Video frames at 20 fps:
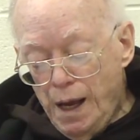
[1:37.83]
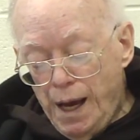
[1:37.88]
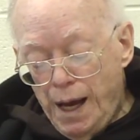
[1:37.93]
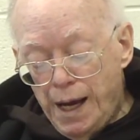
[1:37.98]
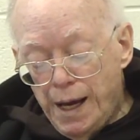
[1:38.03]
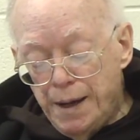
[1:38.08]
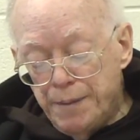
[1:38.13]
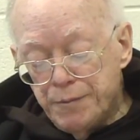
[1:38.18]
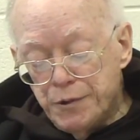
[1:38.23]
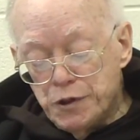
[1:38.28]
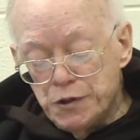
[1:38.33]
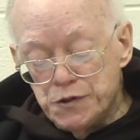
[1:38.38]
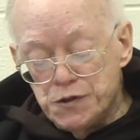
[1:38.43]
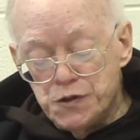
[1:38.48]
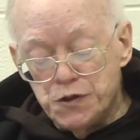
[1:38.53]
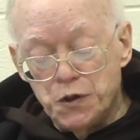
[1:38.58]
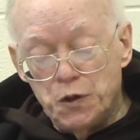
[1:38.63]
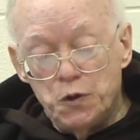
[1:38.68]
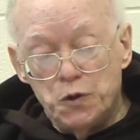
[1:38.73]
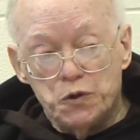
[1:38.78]
I am
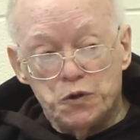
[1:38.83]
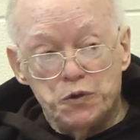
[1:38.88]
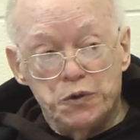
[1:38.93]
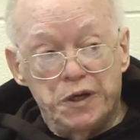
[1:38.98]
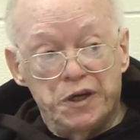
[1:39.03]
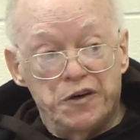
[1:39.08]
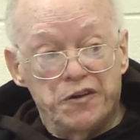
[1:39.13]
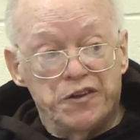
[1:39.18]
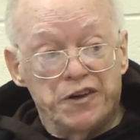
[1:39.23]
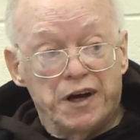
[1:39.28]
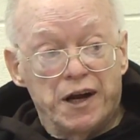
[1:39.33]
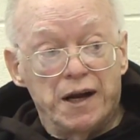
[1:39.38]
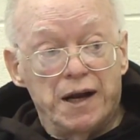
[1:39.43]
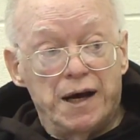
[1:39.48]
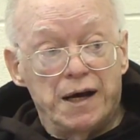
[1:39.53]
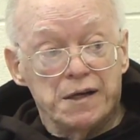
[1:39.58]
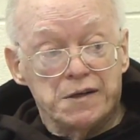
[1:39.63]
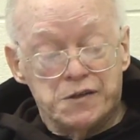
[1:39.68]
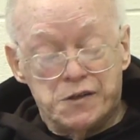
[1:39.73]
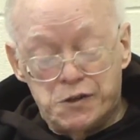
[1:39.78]
consoled to hear the
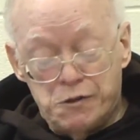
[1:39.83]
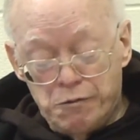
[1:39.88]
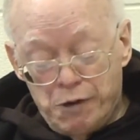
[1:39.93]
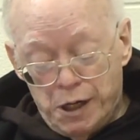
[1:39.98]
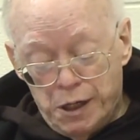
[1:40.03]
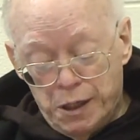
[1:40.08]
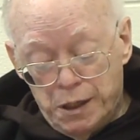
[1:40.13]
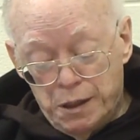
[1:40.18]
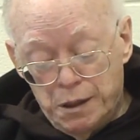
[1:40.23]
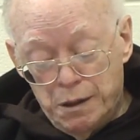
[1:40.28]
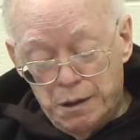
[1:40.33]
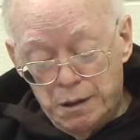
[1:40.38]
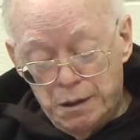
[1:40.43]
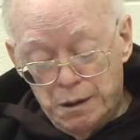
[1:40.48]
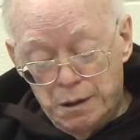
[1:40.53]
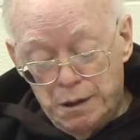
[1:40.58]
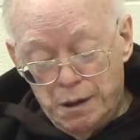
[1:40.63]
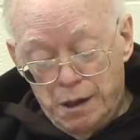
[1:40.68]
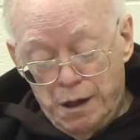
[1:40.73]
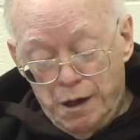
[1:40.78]
clock strike,
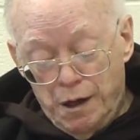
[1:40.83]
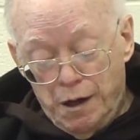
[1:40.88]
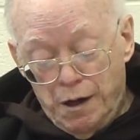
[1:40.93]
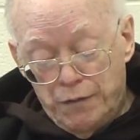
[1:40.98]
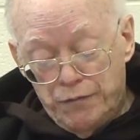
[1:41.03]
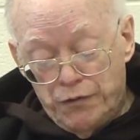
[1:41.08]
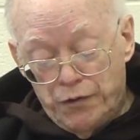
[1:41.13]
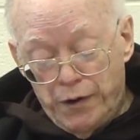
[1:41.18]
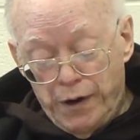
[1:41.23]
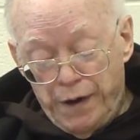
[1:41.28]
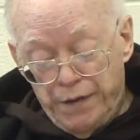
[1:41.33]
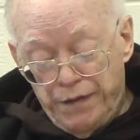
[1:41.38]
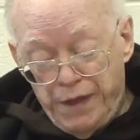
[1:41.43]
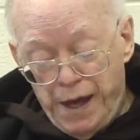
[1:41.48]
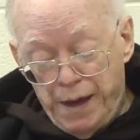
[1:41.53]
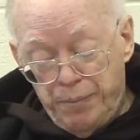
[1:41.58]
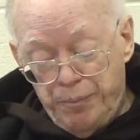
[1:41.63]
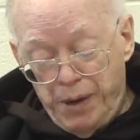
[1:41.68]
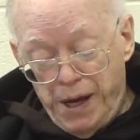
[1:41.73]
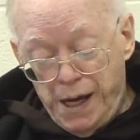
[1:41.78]
for at
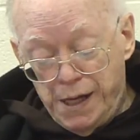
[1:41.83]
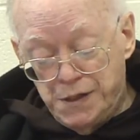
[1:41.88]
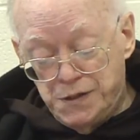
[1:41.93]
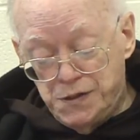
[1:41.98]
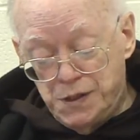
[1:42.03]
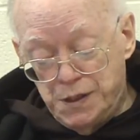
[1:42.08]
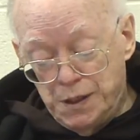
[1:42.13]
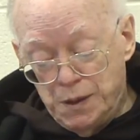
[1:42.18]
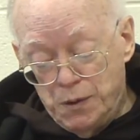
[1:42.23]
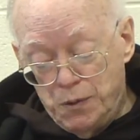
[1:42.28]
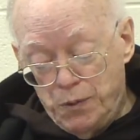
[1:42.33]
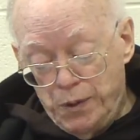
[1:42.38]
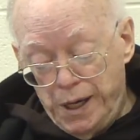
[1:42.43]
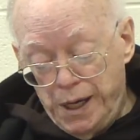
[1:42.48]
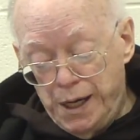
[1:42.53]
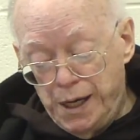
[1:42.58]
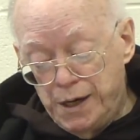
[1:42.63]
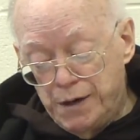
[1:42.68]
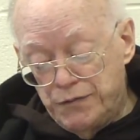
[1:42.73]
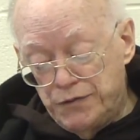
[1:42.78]
that passing
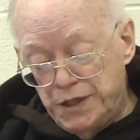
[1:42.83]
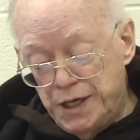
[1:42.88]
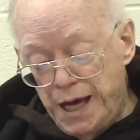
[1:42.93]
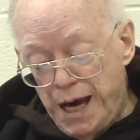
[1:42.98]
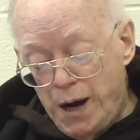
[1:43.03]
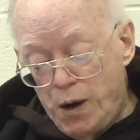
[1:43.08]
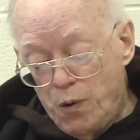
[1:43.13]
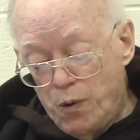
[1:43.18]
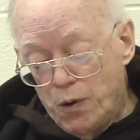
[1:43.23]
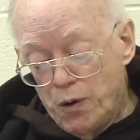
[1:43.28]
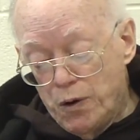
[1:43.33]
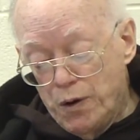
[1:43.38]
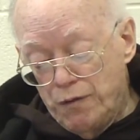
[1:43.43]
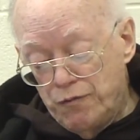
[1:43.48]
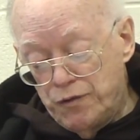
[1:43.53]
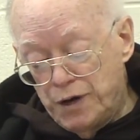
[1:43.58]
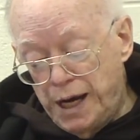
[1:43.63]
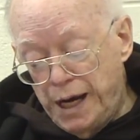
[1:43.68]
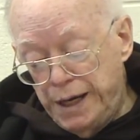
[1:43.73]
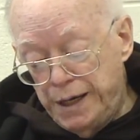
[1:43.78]
away of the hour
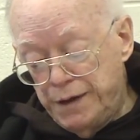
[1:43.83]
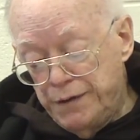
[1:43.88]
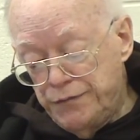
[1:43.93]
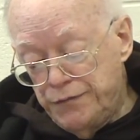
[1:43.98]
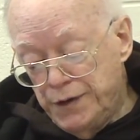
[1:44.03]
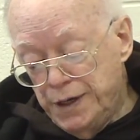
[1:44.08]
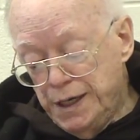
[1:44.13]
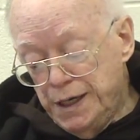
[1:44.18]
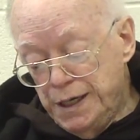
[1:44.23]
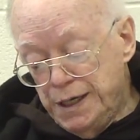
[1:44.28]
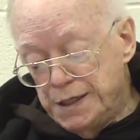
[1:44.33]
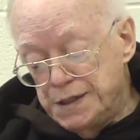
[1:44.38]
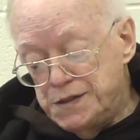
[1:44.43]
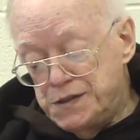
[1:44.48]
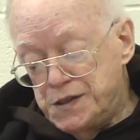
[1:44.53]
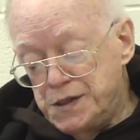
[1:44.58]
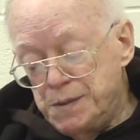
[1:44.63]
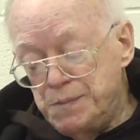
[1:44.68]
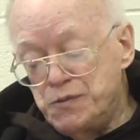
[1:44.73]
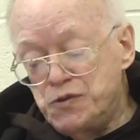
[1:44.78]
of life, it
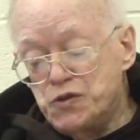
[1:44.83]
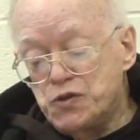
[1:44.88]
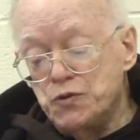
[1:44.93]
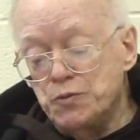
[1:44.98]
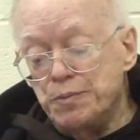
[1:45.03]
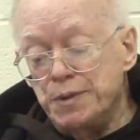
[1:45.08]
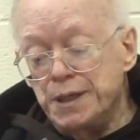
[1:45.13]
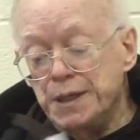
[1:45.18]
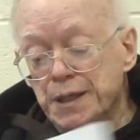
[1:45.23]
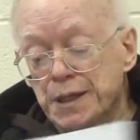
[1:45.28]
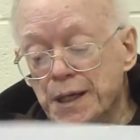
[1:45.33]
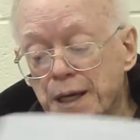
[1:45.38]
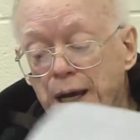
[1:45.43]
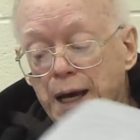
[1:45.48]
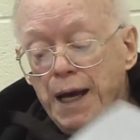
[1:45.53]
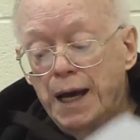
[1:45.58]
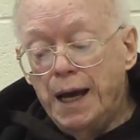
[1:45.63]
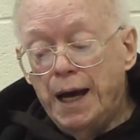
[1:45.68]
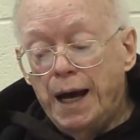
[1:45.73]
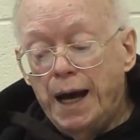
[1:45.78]
seems to me
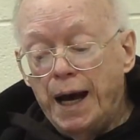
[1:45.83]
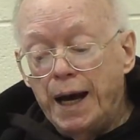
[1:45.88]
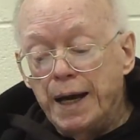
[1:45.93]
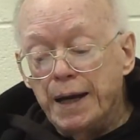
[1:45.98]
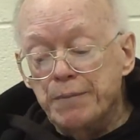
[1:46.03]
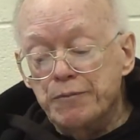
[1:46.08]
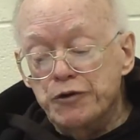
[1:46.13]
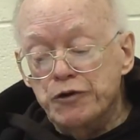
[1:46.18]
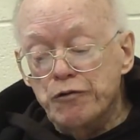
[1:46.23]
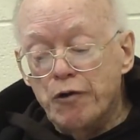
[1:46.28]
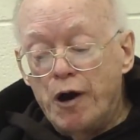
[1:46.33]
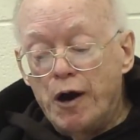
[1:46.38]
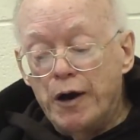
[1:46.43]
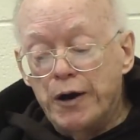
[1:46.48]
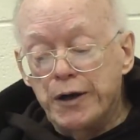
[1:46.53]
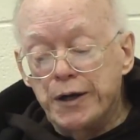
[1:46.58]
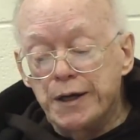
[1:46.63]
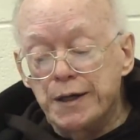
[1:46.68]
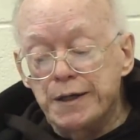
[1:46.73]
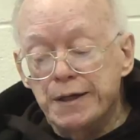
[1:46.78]
I am
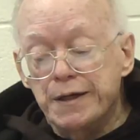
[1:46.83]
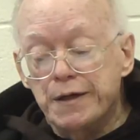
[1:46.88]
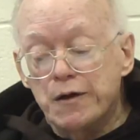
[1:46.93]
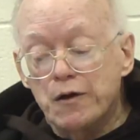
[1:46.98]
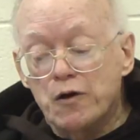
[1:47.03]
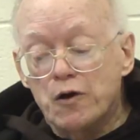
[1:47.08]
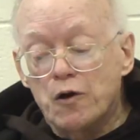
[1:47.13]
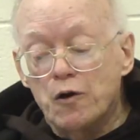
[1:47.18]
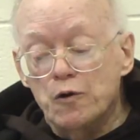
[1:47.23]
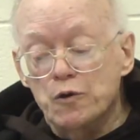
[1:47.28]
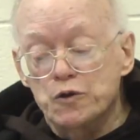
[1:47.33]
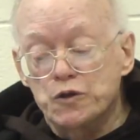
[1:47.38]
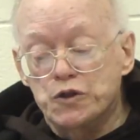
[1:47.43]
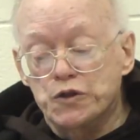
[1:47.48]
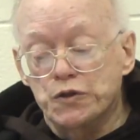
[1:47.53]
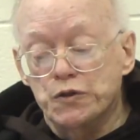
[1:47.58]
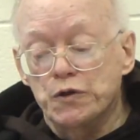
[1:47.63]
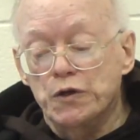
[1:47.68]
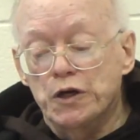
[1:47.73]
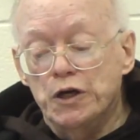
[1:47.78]
drawing a little
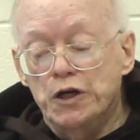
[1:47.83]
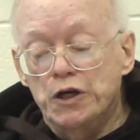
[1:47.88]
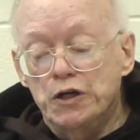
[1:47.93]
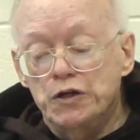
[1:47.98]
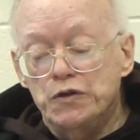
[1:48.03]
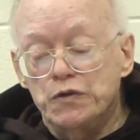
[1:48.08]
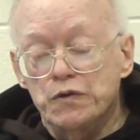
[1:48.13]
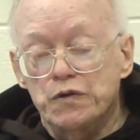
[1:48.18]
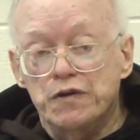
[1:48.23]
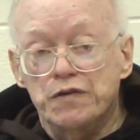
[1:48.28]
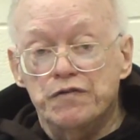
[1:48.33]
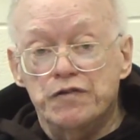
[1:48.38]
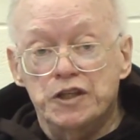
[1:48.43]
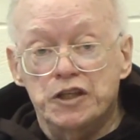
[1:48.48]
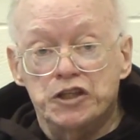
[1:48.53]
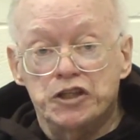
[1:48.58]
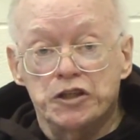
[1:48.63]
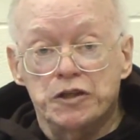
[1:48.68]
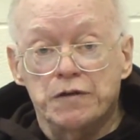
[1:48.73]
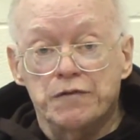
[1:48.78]
closer to the
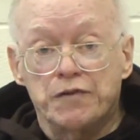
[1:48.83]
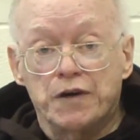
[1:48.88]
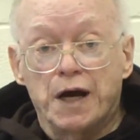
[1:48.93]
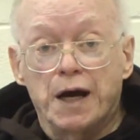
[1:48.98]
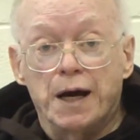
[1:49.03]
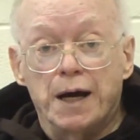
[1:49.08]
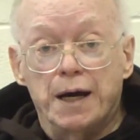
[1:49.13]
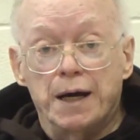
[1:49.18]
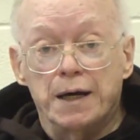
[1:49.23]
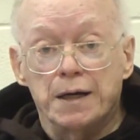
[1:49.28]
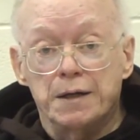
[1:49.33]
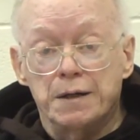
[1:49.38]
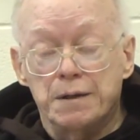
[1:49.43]
vision of God.